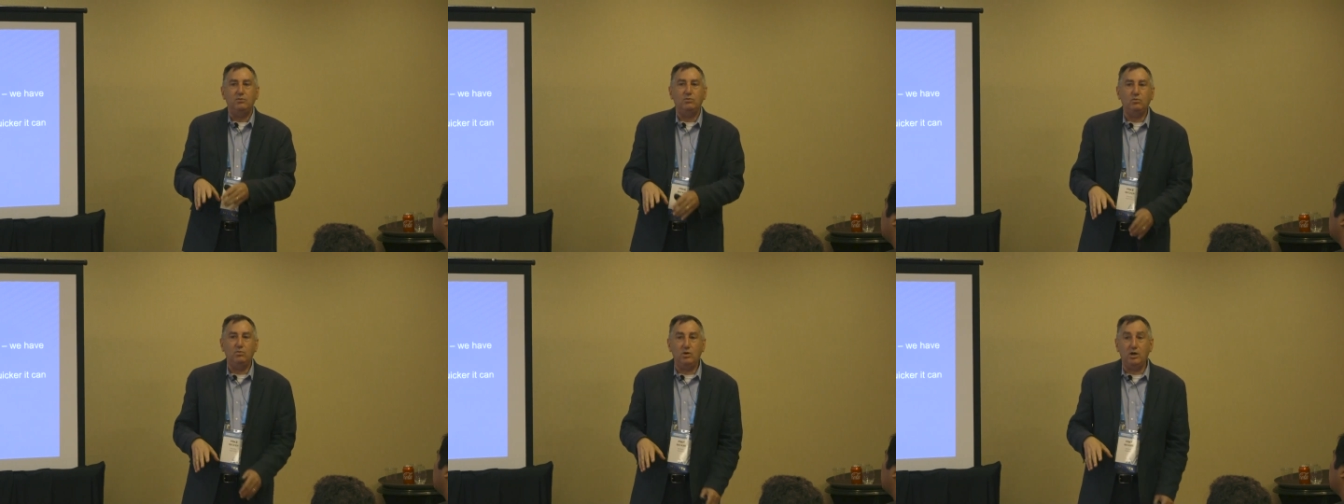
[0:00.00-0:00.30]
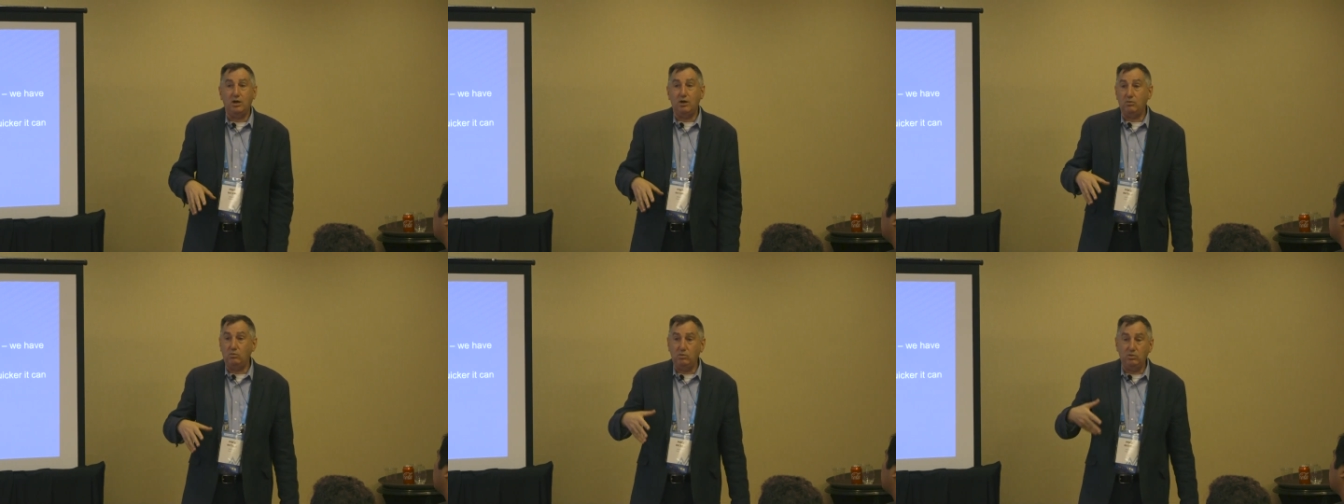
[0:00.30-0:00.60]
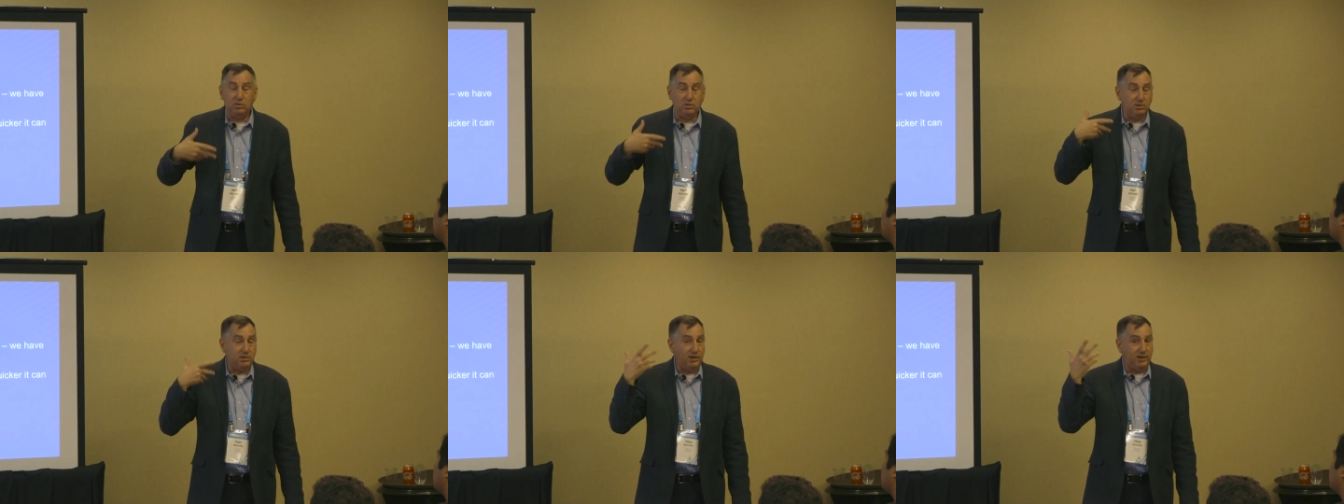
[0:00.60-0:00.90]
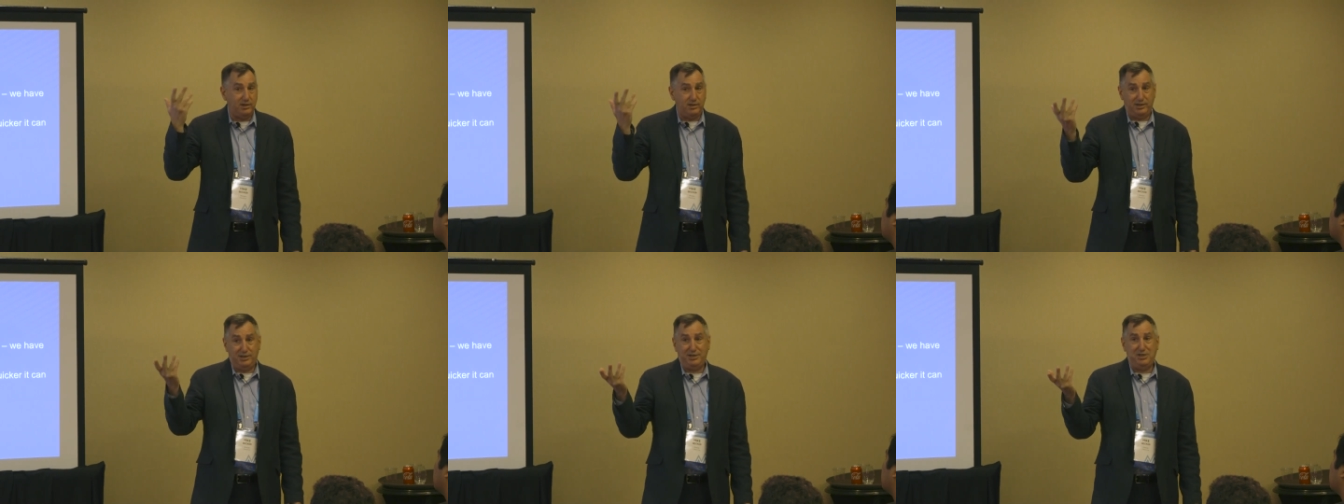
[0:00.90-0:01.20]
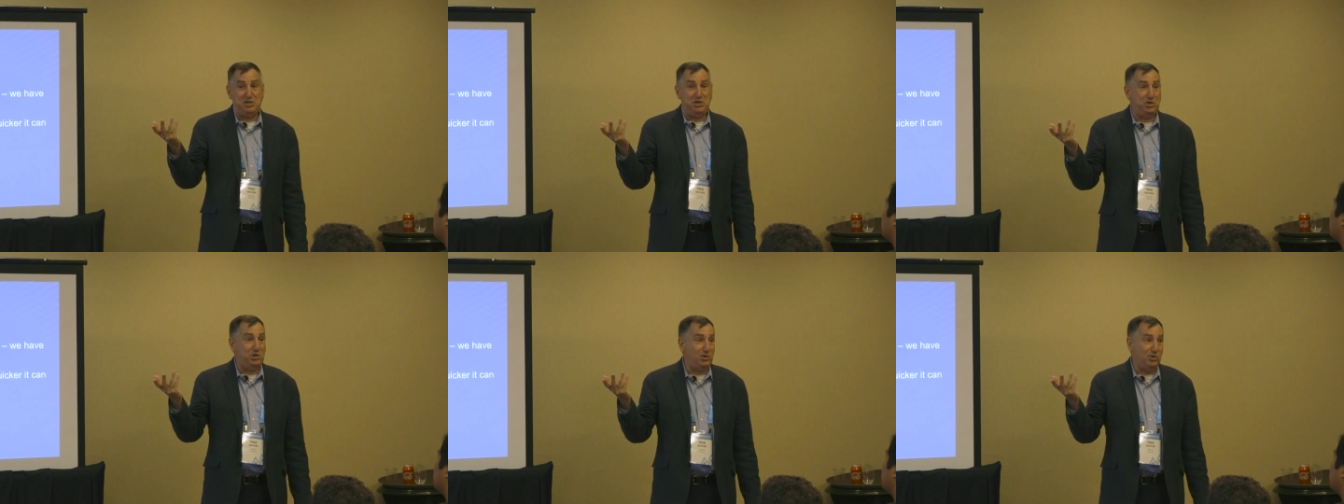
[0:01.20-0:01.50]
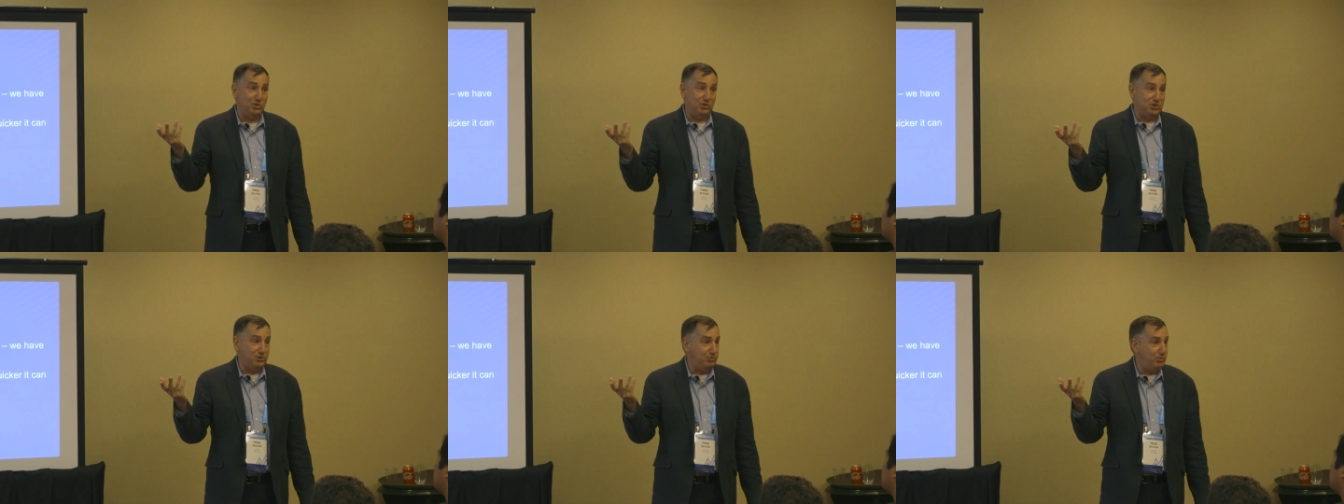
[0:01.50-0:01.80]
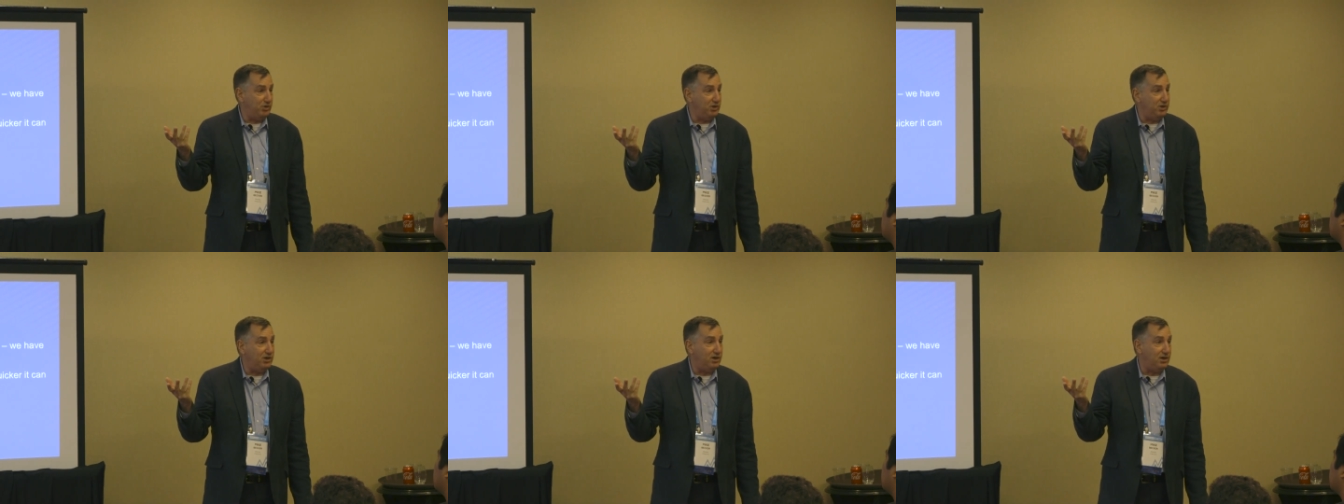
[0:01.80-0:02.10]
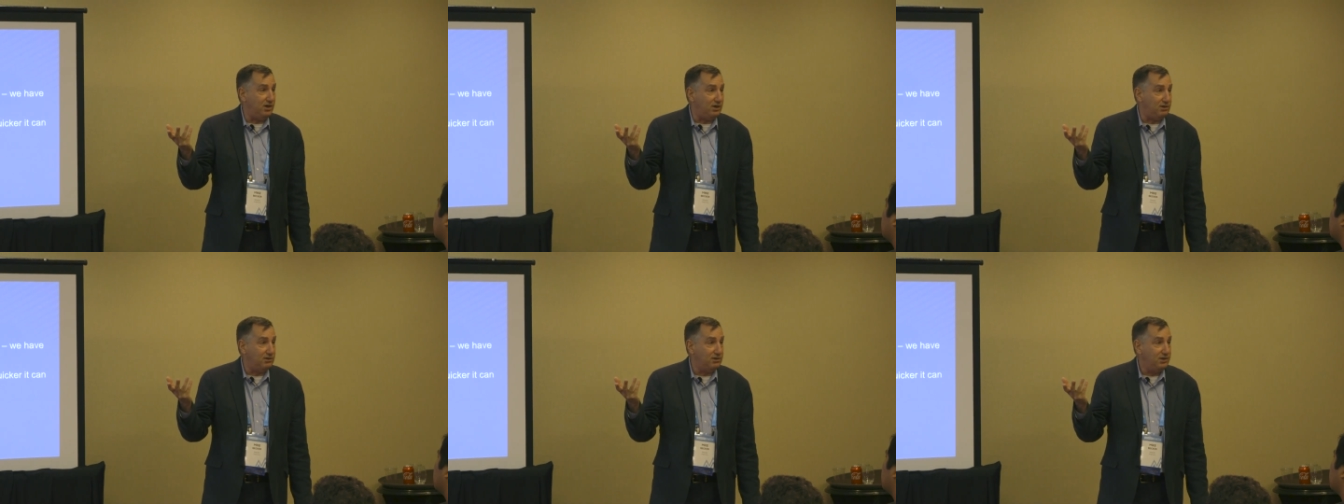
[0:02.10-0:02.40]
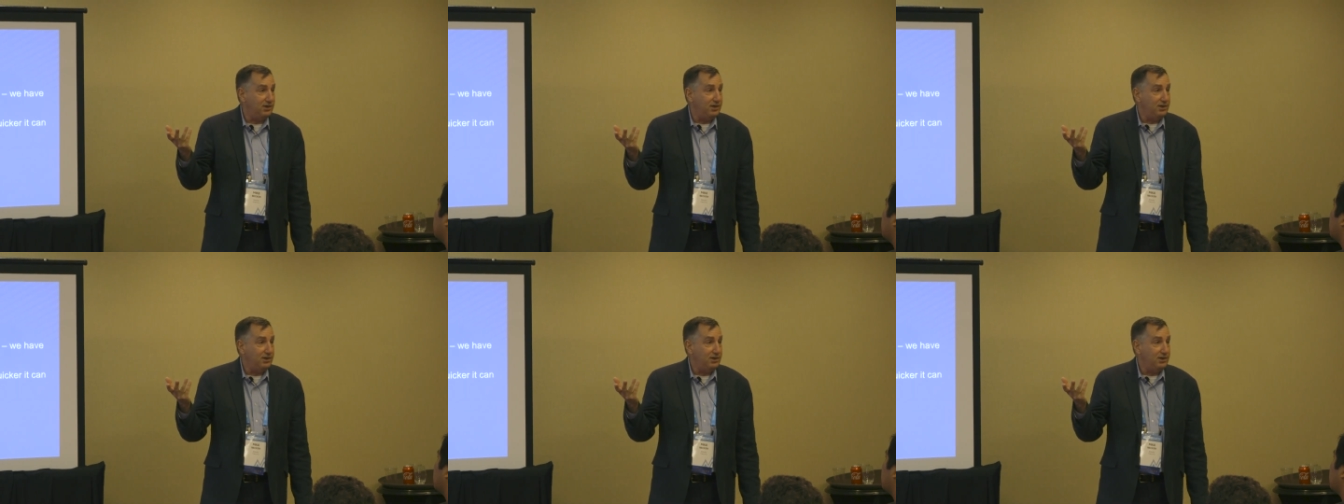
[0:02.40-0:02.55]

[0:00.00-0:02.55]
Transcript: where we'll get a huge bill,